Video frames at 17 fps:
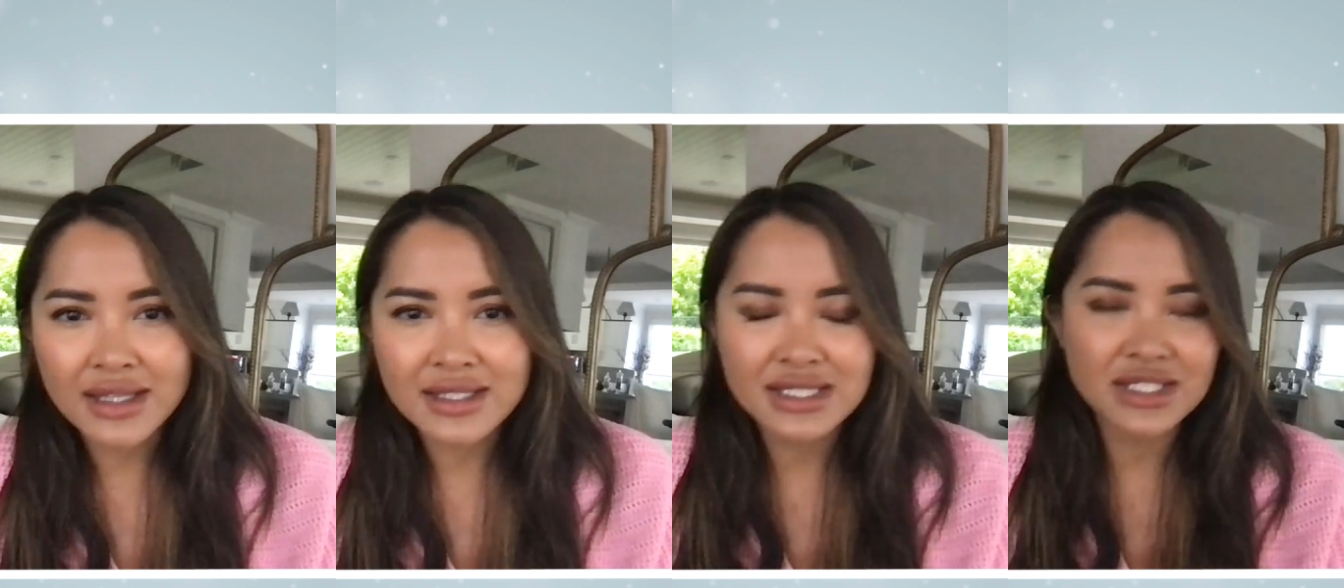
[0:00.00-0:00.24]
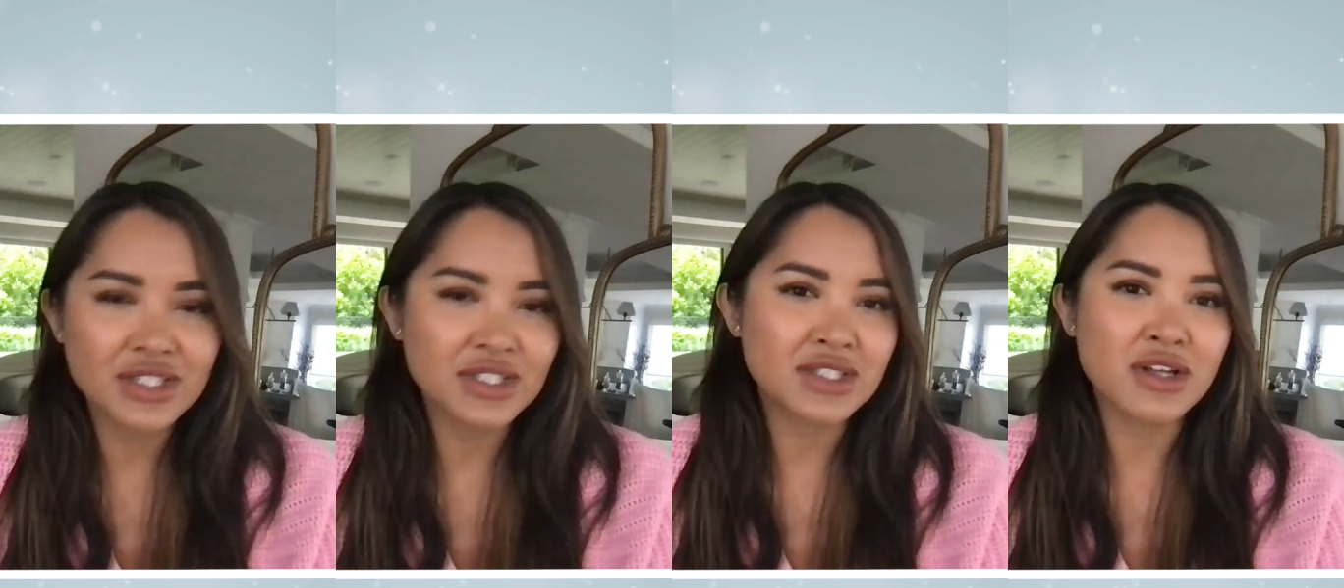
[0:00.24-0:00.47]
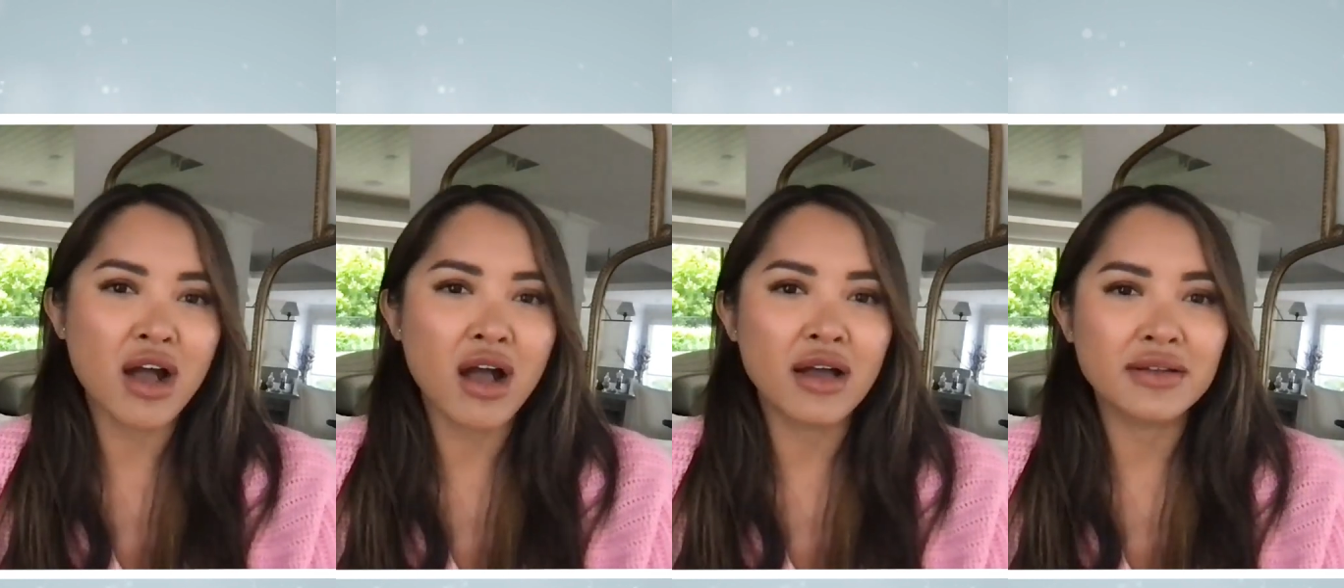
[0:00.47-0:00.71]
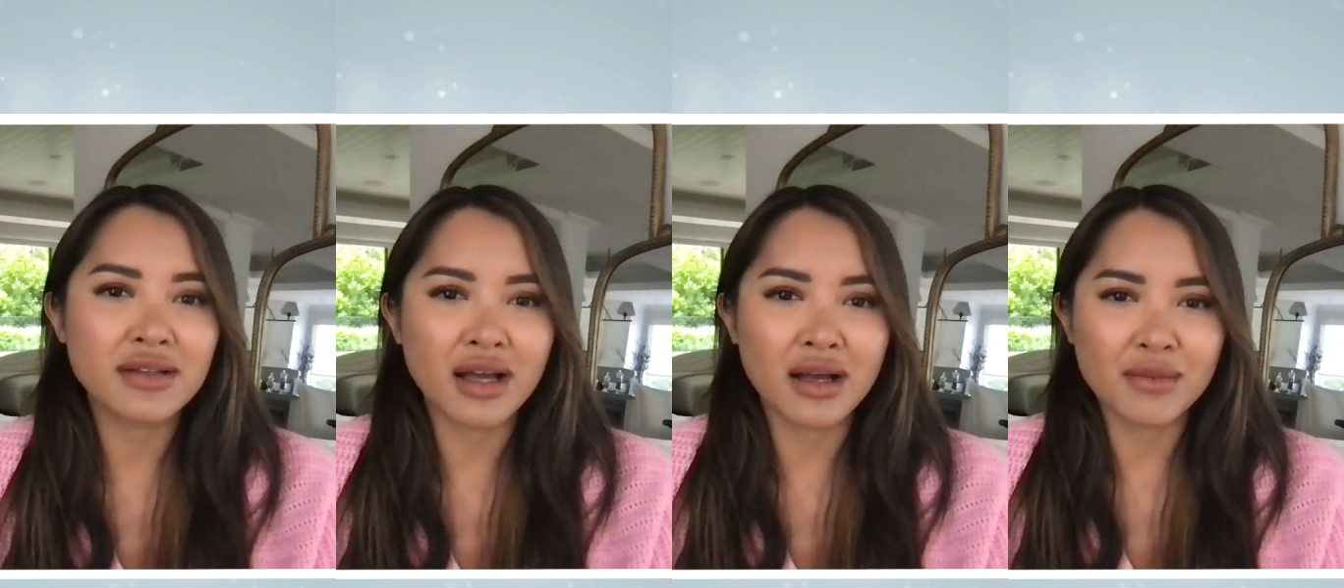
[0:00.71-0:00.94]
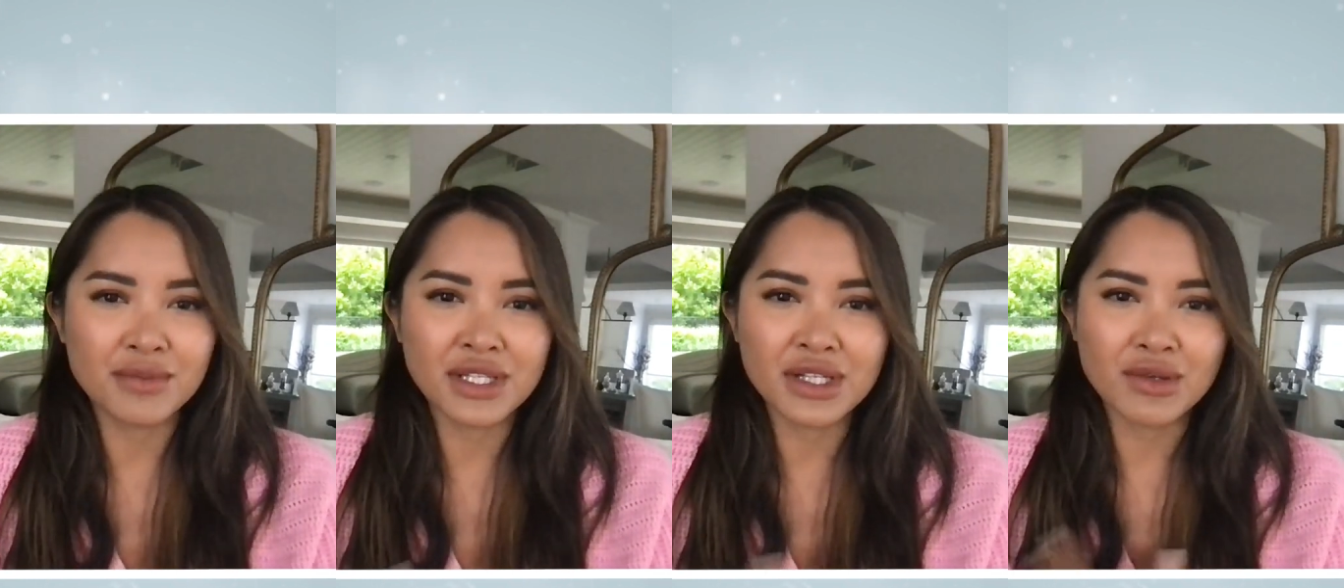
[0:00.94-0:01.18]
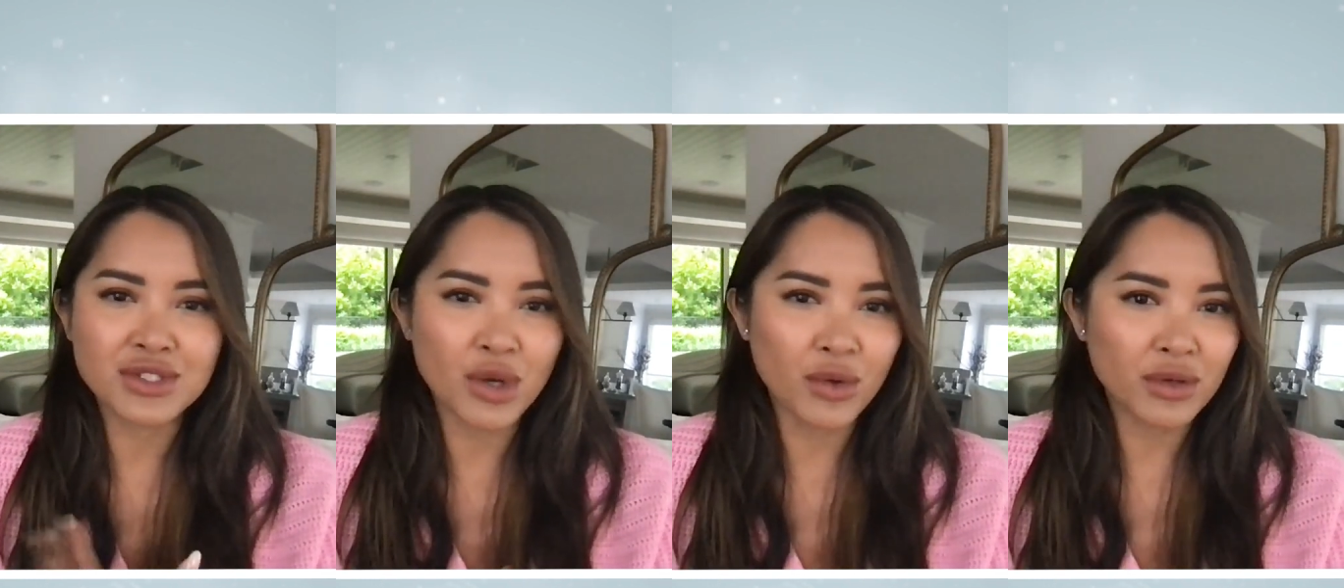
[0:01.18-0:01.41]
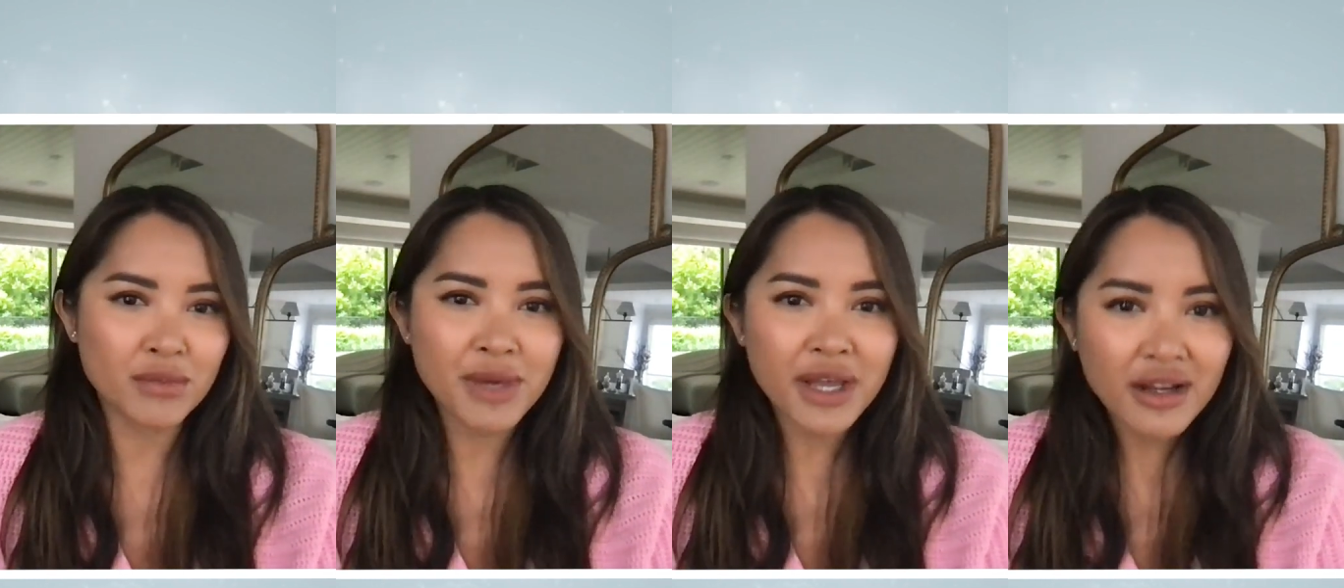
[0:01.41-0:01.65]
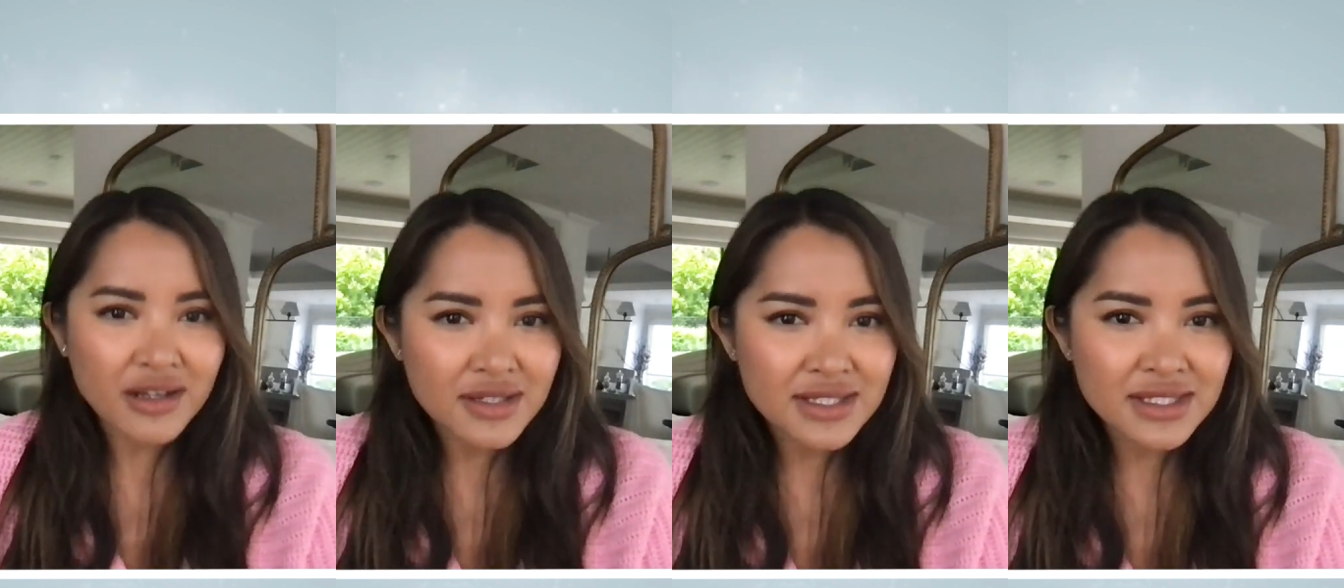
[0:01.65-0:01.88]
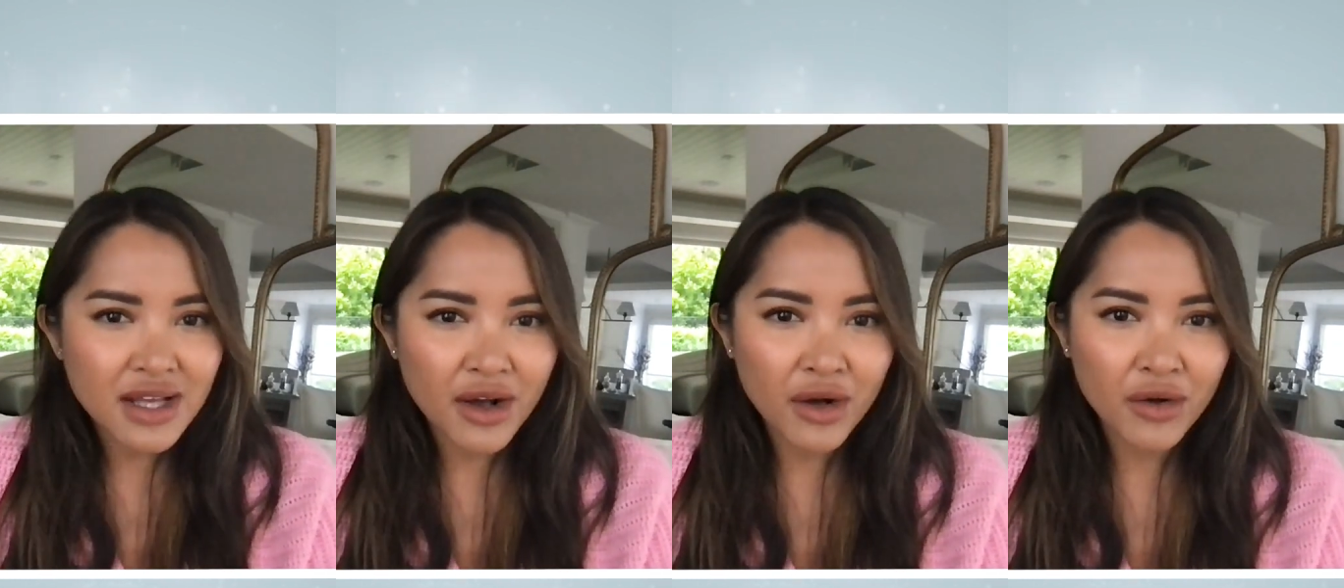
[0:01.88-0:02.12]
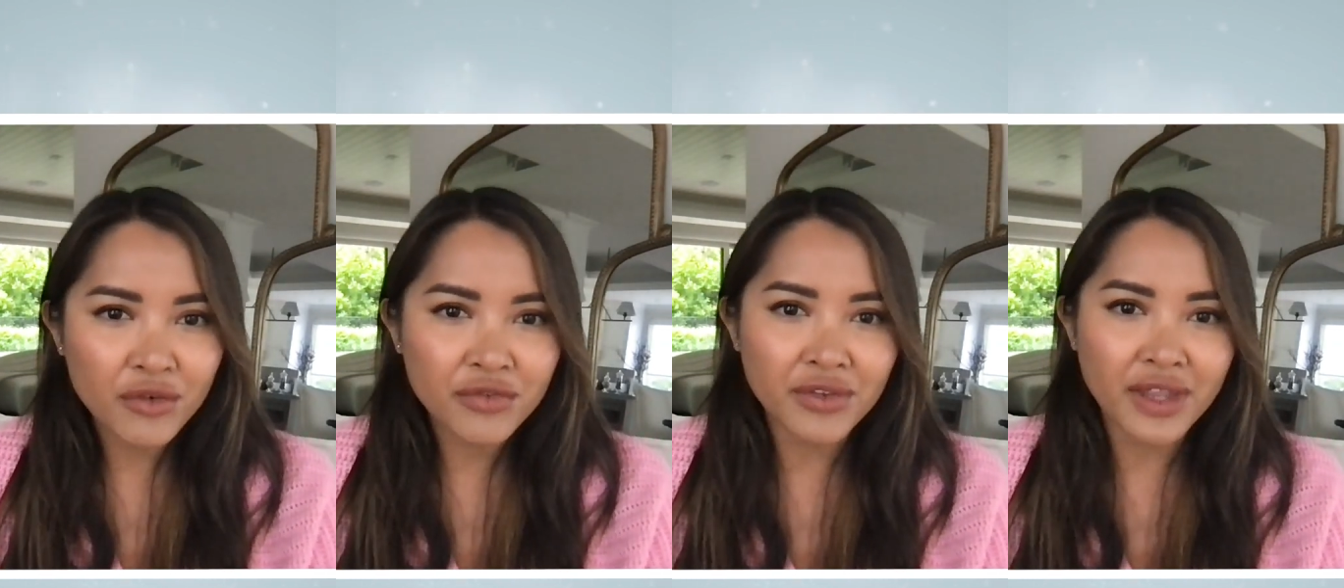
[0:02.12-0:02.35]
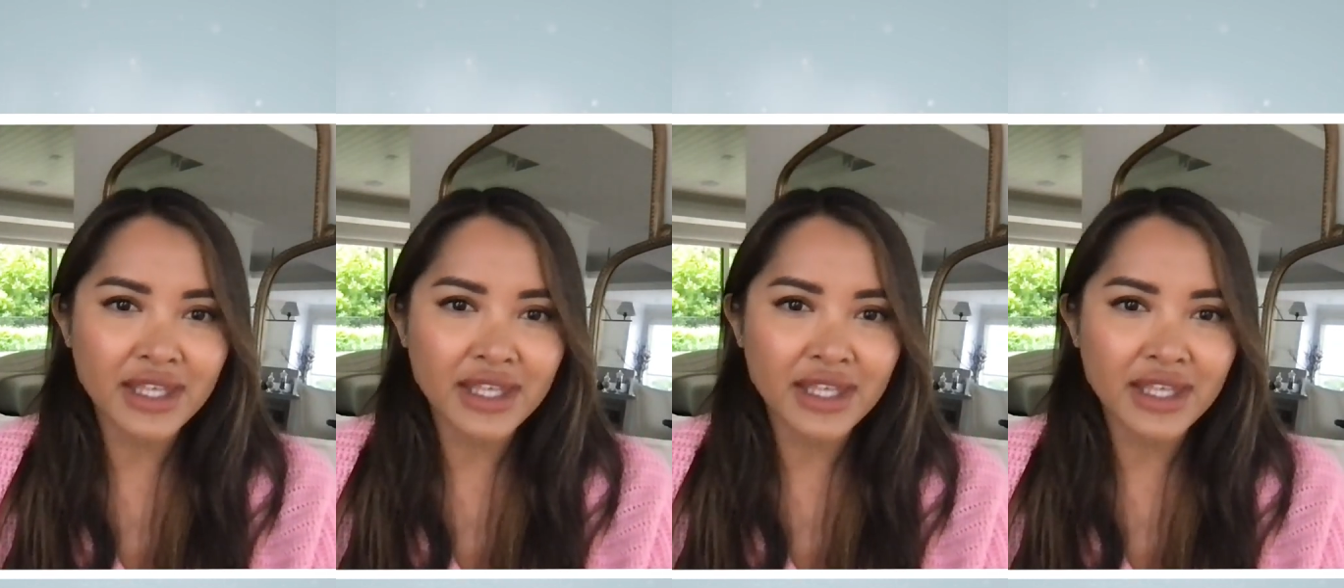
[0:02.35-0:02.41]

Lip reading: and to just not, don't compare yourself.